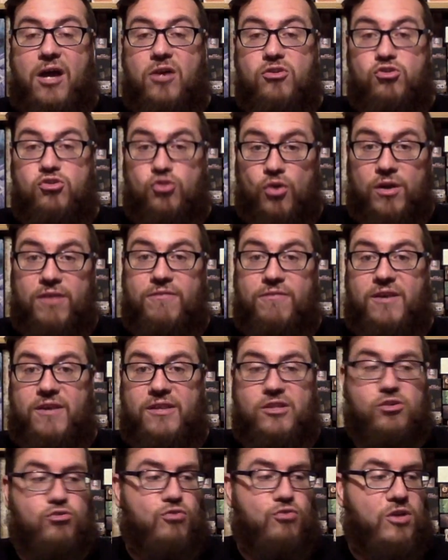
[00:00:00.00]
trying to
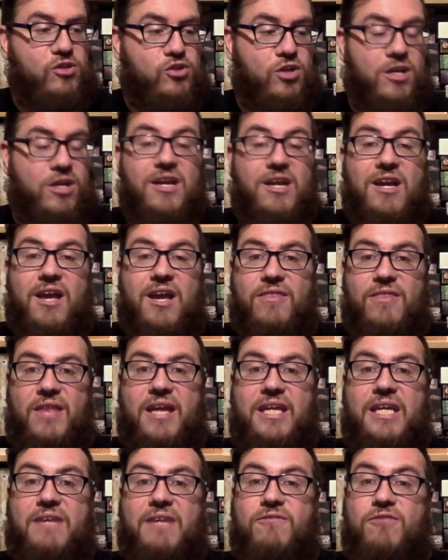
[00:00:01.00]
find the treasure. They
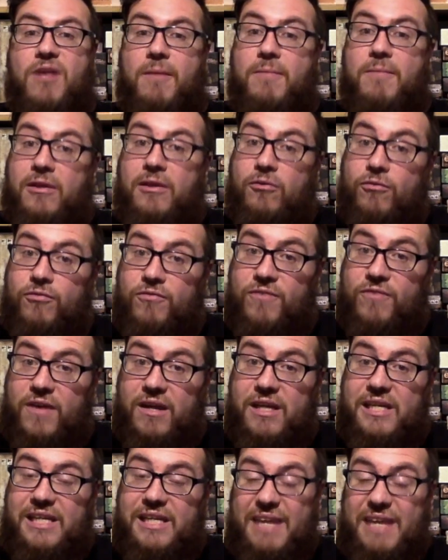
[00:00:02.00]
give them
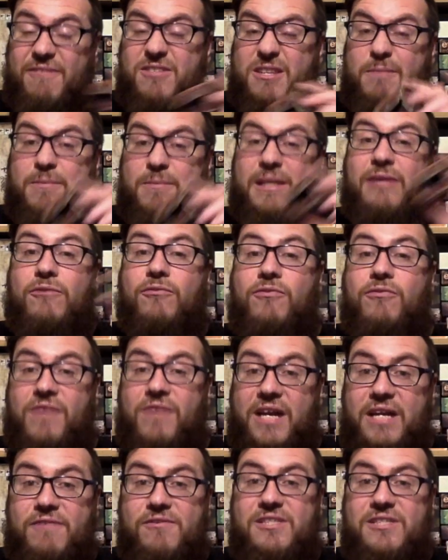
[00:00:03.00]
it gives them little
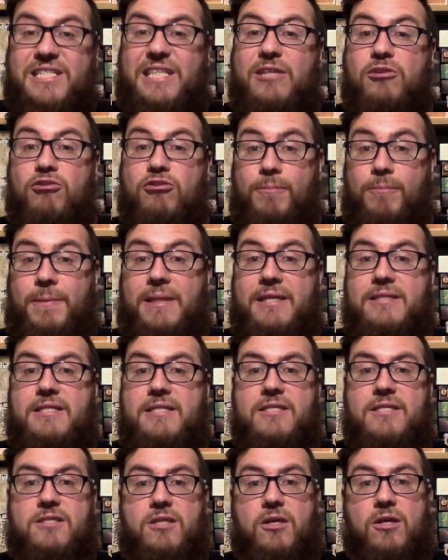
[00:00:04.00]
favours, little
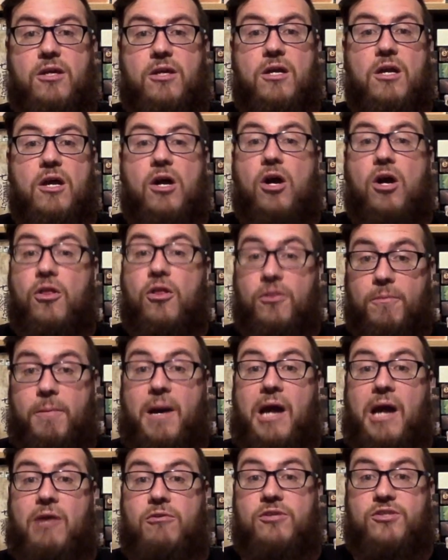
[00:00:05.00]
abilities that other
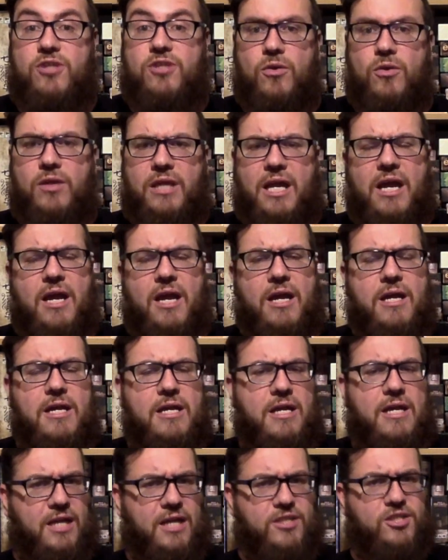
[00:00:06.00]
pirates don't get,
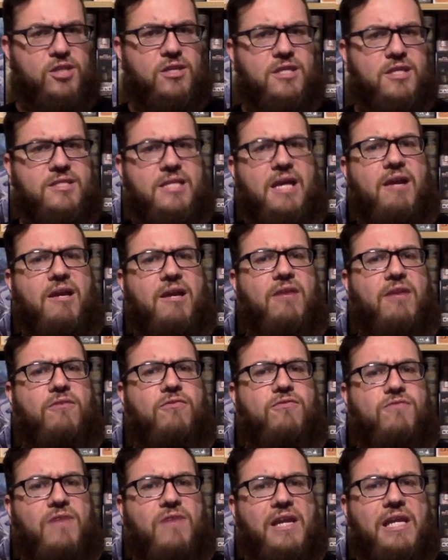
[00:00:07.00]
and so there's that kind of
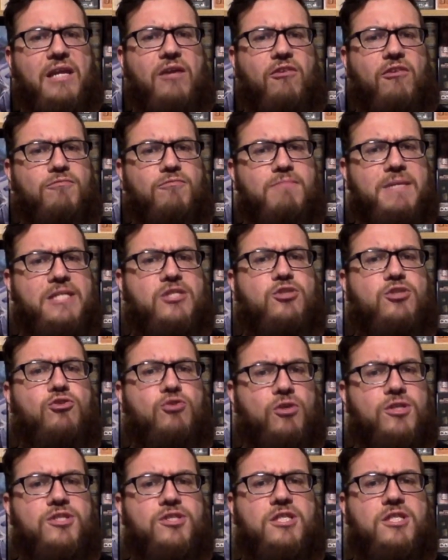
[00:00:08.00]
feeling of
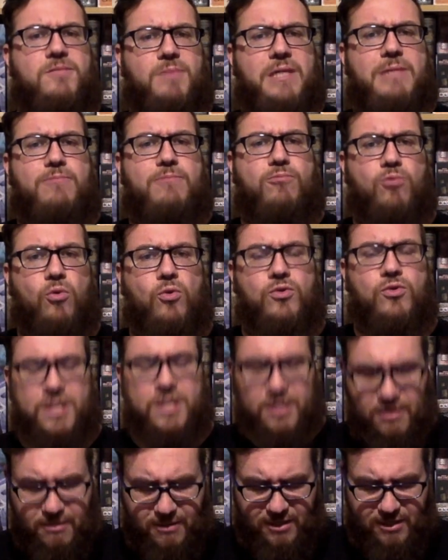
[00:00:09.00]
mistrust that's being brought
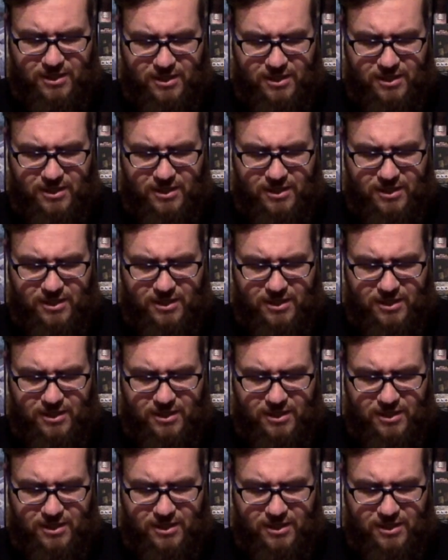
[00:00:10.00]
in